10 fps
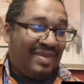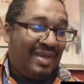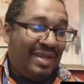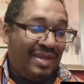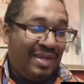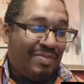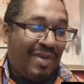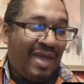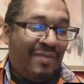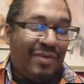It's
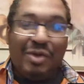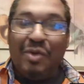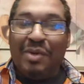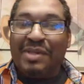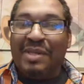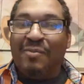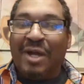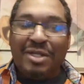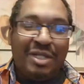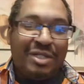bad when you're going to sleep
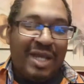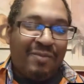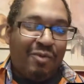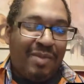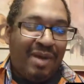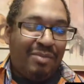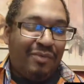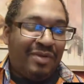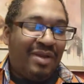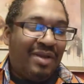watching a giant robot movie.